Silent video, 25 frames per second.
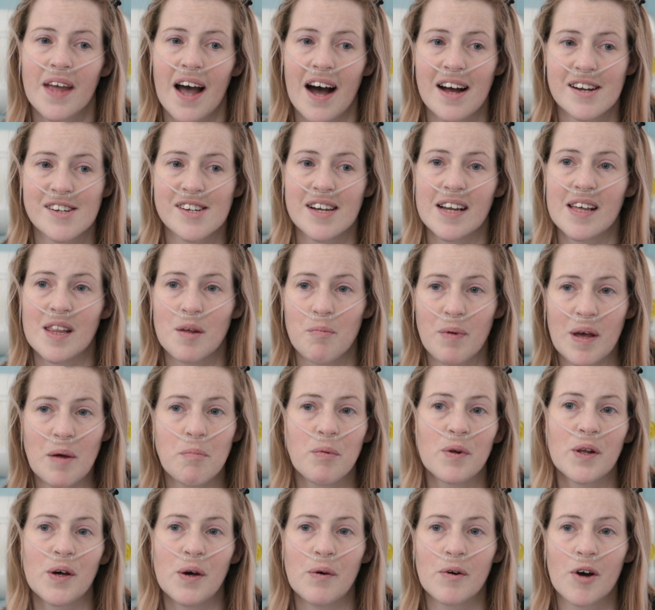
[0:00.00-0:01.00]
Actually, the
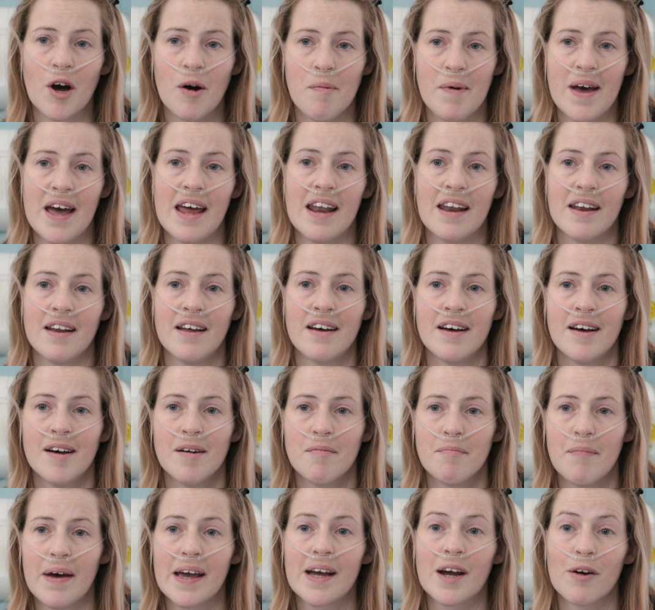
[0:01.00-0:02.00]
people who come in
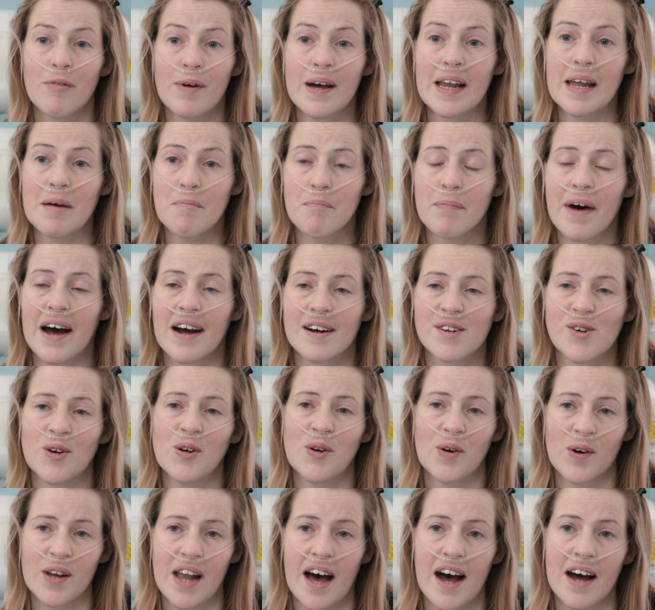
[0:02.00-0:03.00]
make a real impact
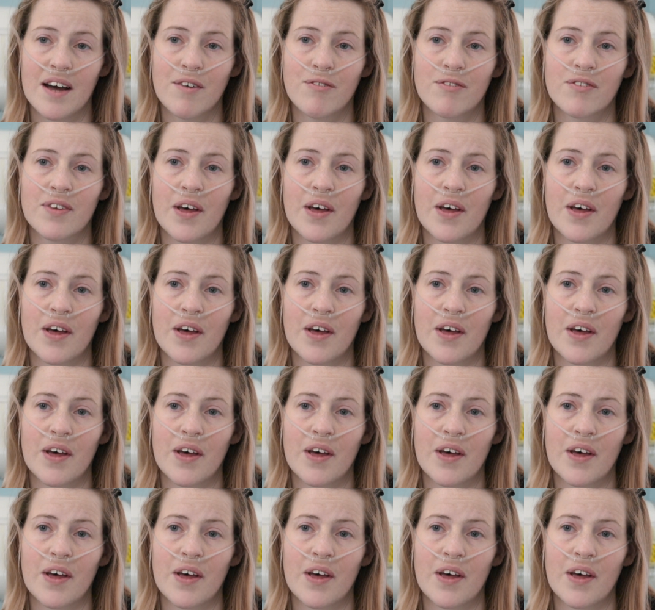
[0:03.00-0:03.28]
on your life,